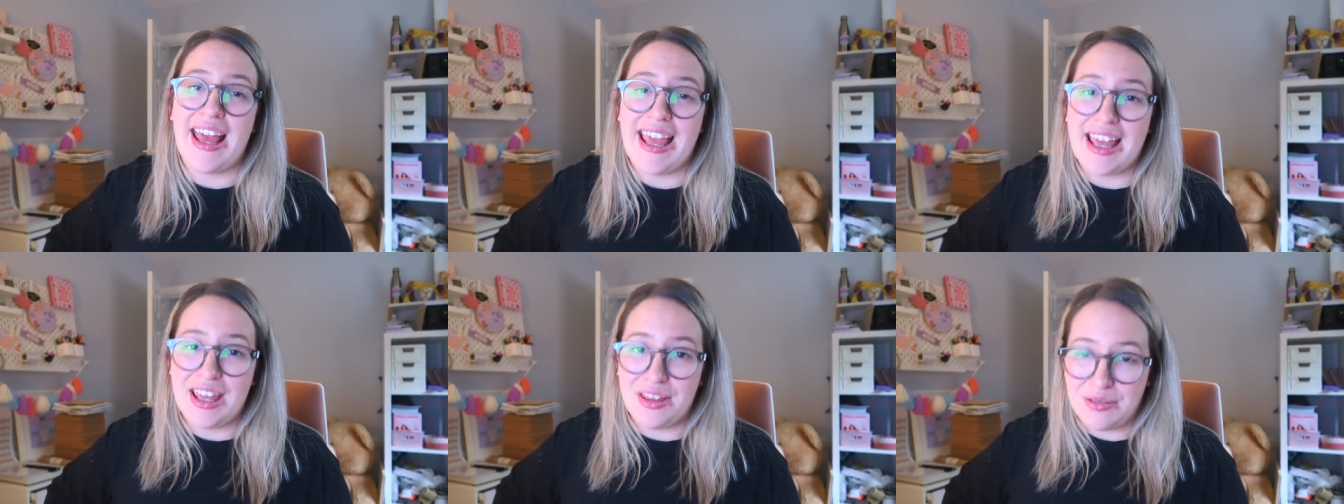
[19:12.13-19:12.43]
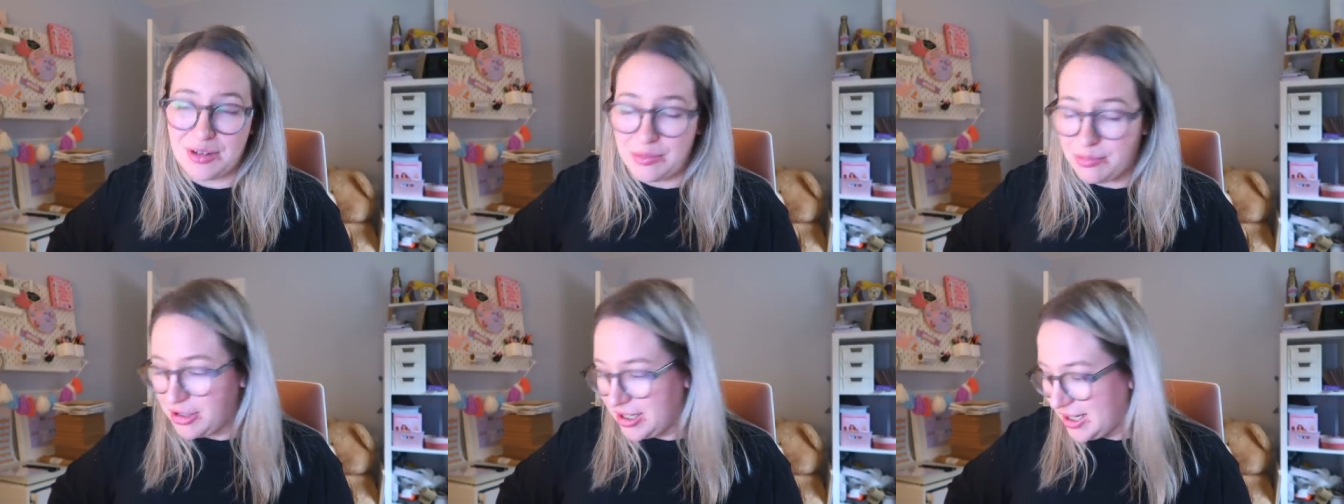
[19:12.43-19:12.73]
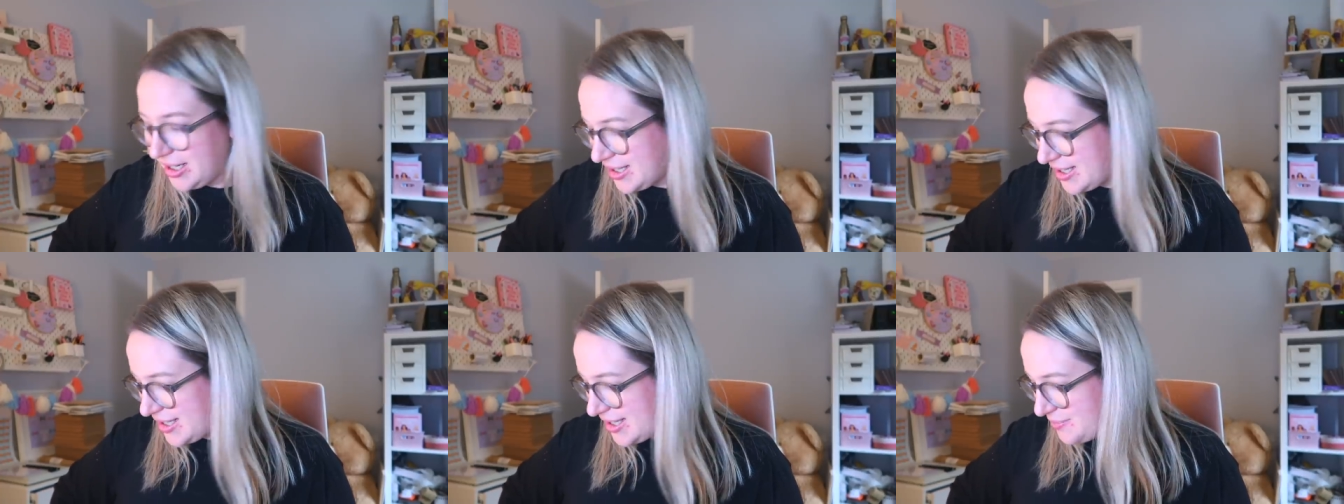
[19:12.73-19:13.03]
A3
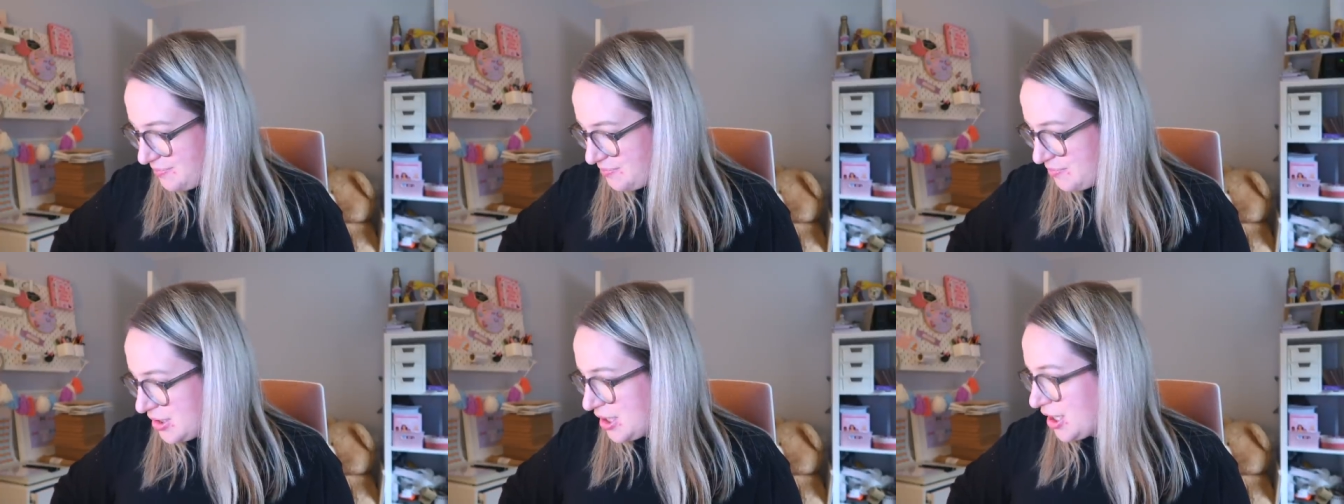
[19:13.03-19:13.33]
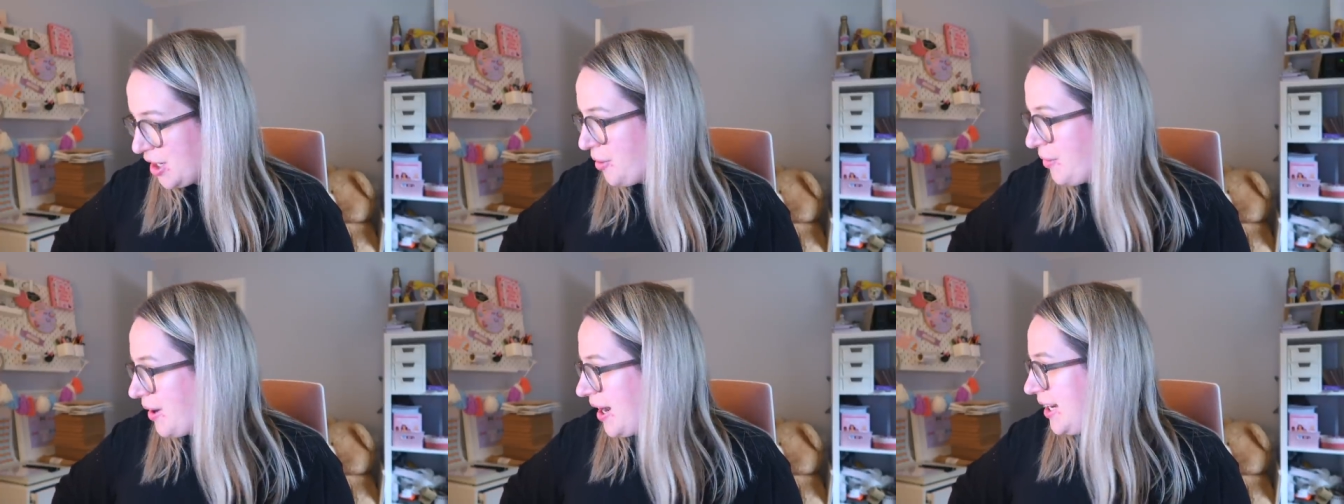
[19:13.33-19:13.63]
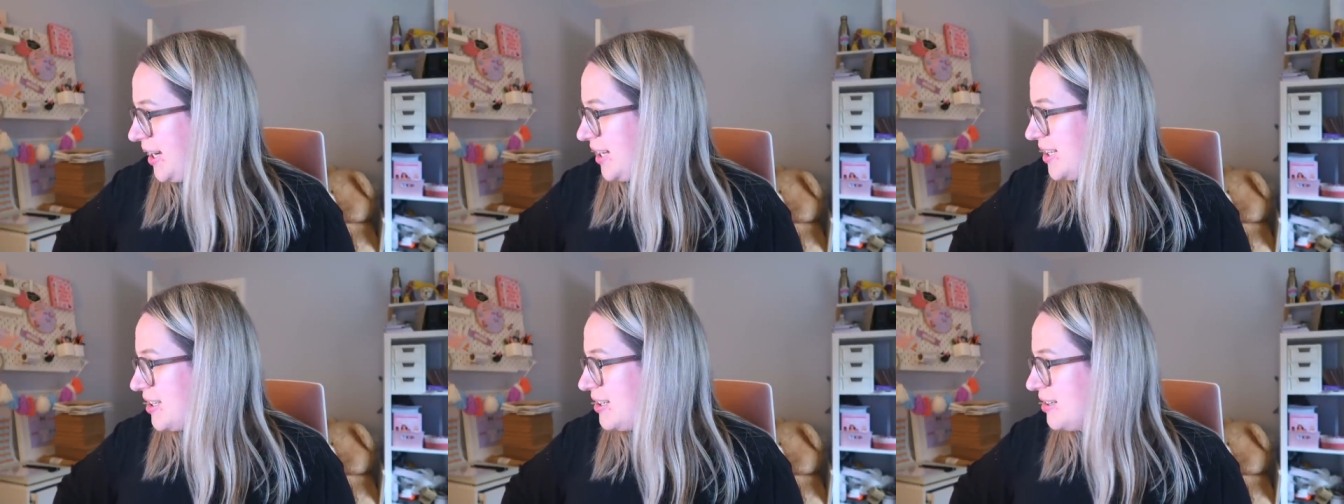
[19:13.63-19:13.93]
prints. So
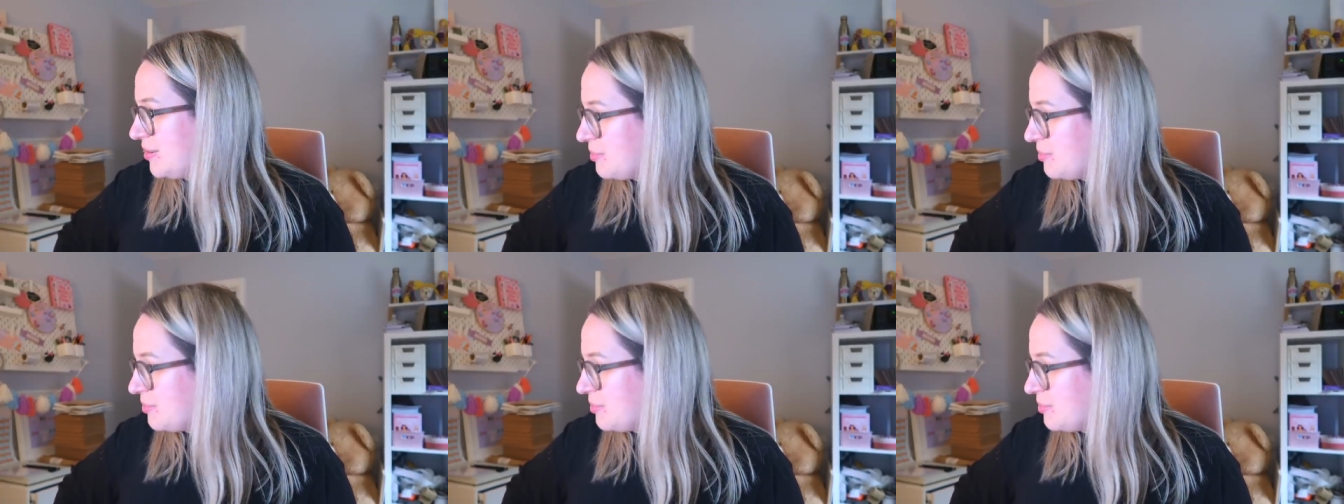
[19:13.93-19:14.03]
I need to